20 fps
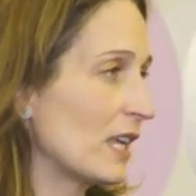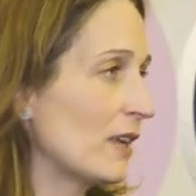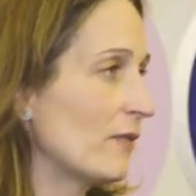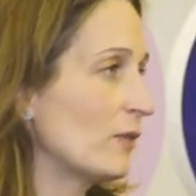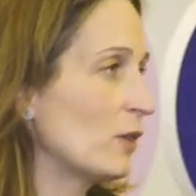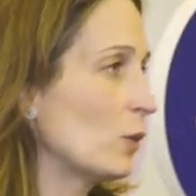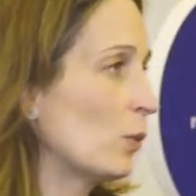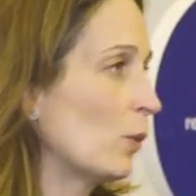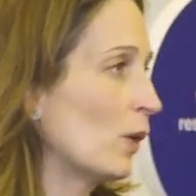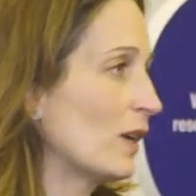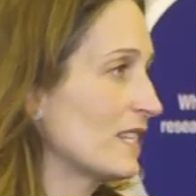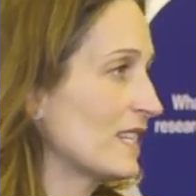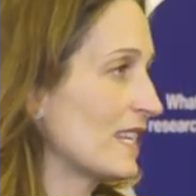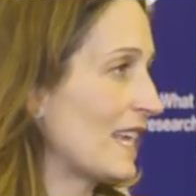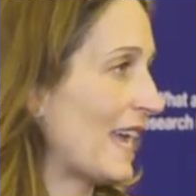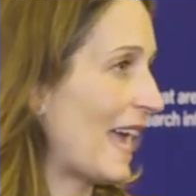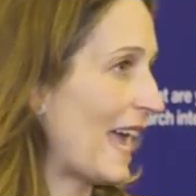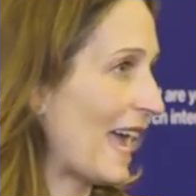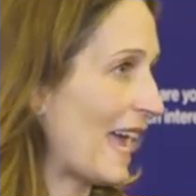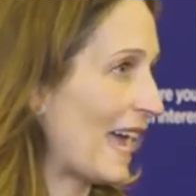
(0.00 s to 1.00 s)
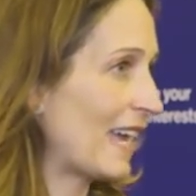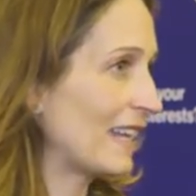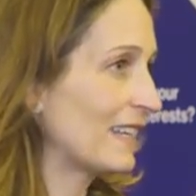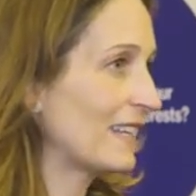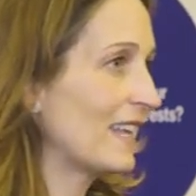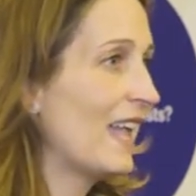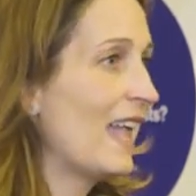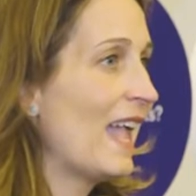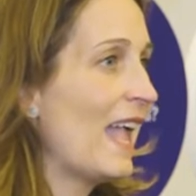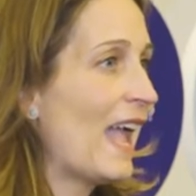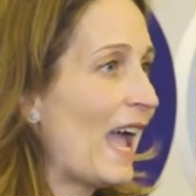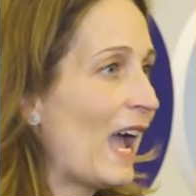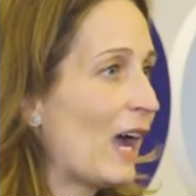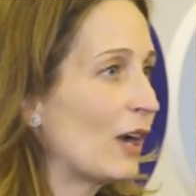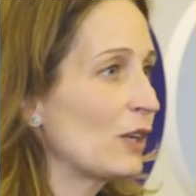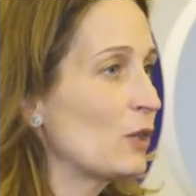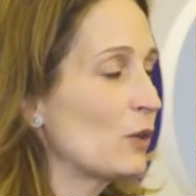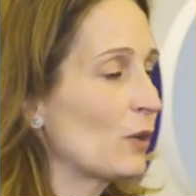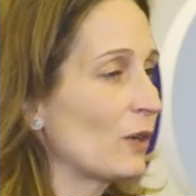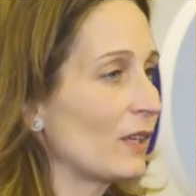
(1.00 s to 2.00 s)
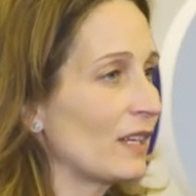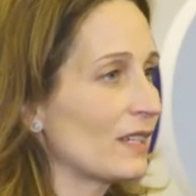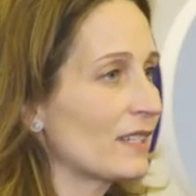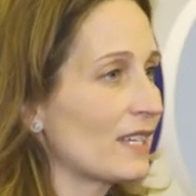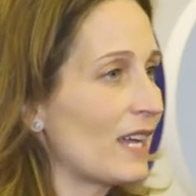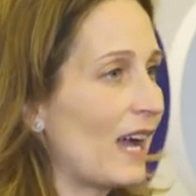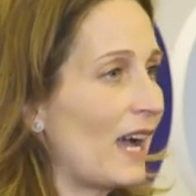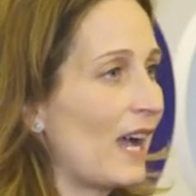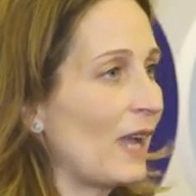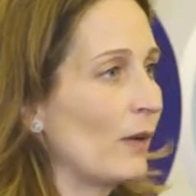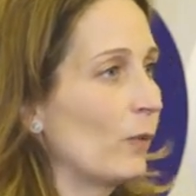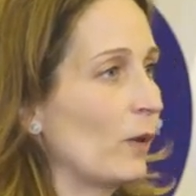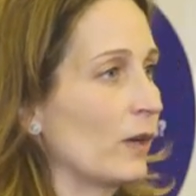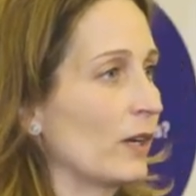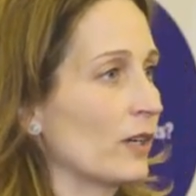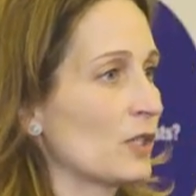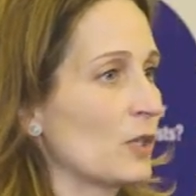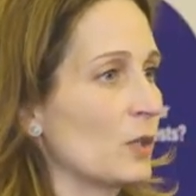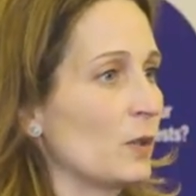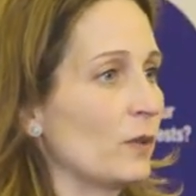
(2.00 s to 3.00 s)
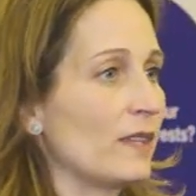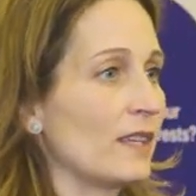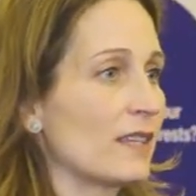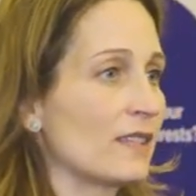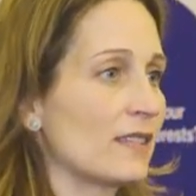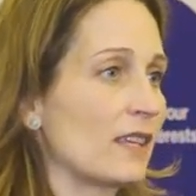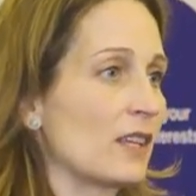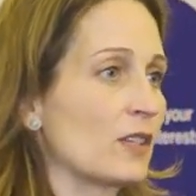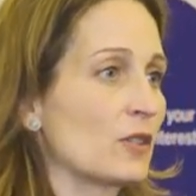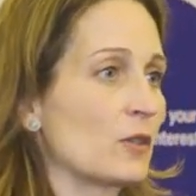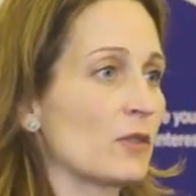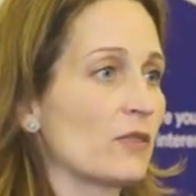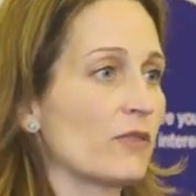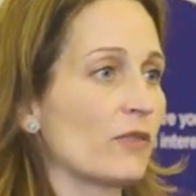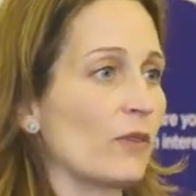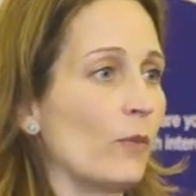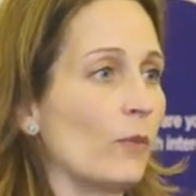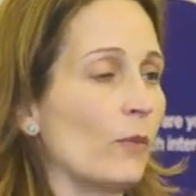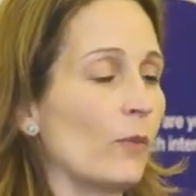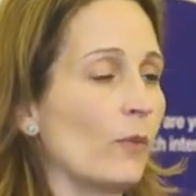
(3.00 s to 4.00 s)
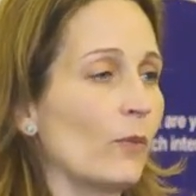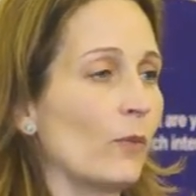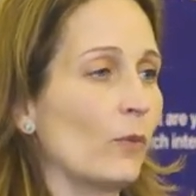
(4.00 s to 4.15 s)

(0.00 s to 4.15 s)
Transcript: if you want to add how you can tie one or two of the essentials from